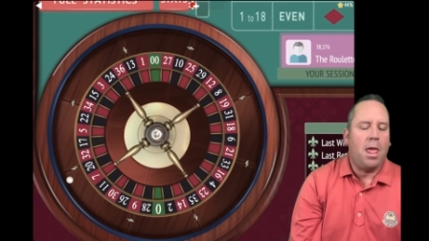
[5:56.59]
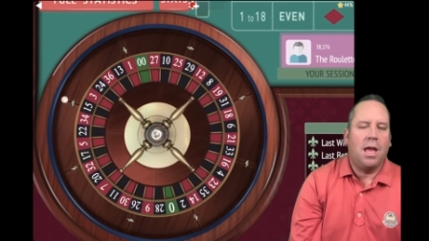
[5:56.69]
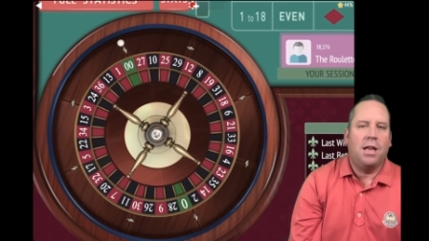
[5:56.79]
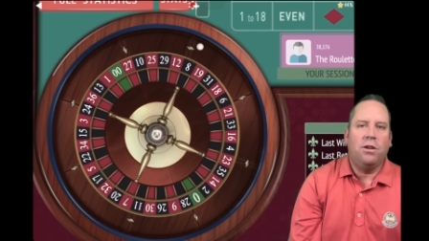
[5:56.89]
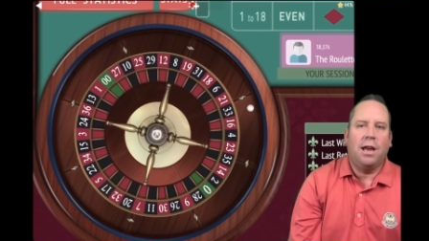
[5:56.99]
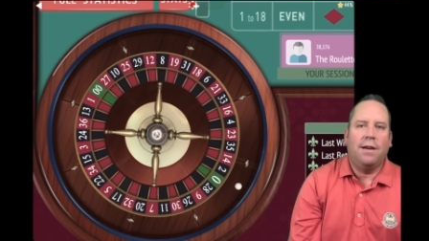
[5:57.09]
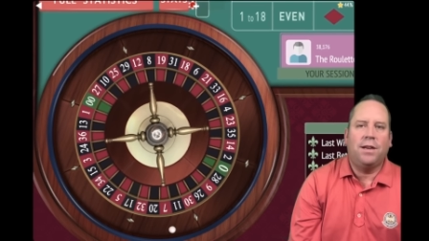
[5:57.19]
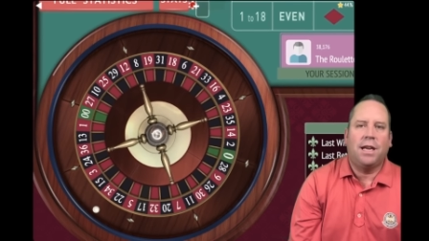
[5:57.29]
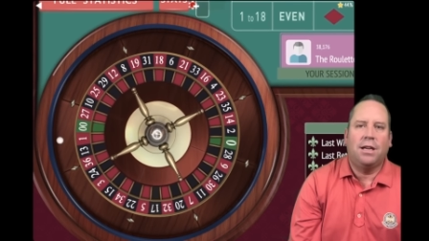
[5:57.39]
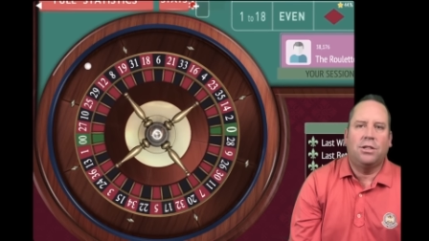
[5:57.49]
and you have
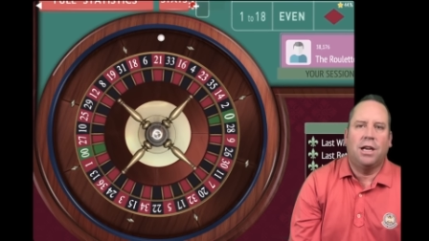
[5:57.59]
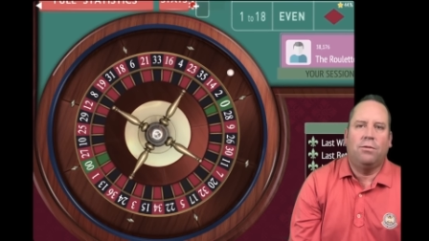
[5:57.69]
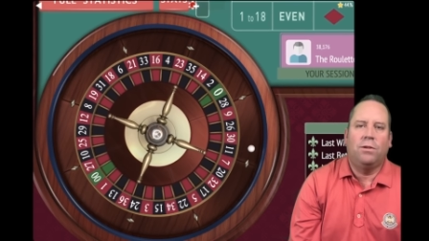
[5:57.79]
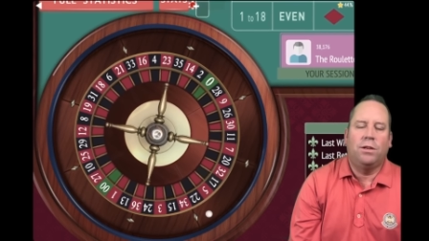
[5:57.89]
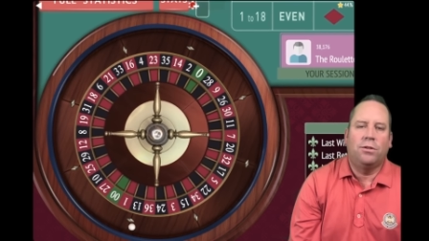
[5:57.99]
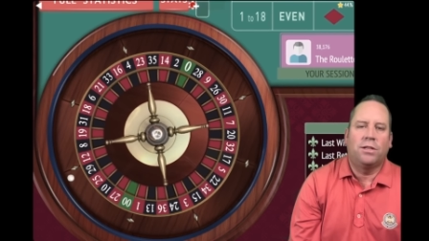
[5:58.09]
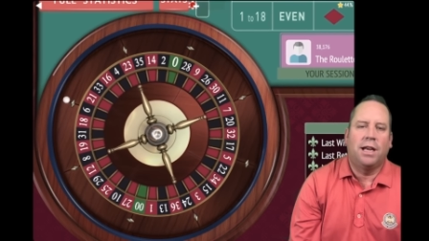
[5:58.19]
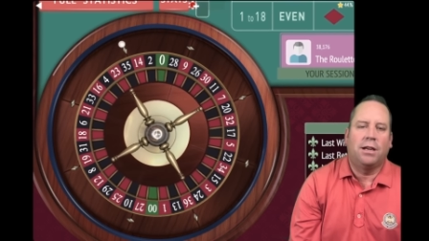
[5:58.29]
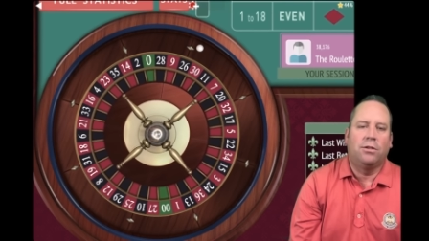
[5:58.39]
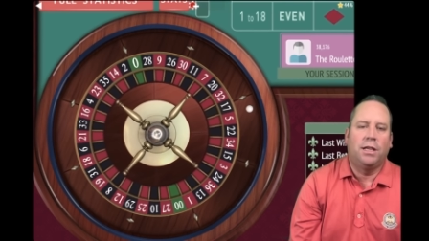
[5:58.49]
to cash out when you're
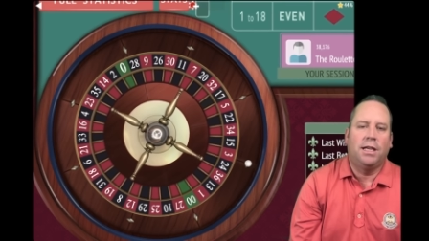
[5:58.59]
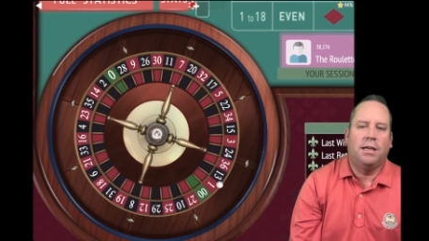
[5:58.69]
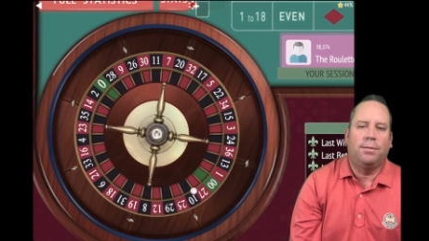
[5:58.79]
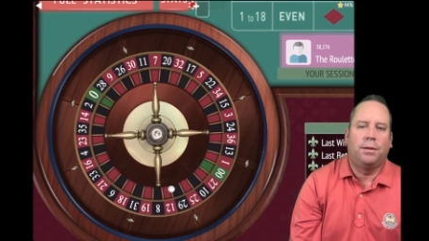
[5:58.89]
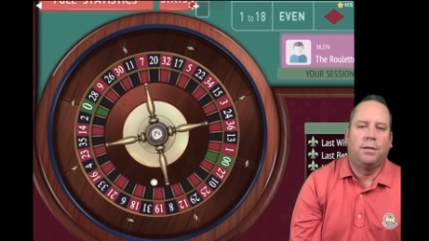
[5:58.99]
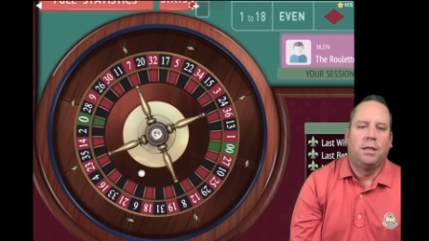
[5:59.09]
cycled up.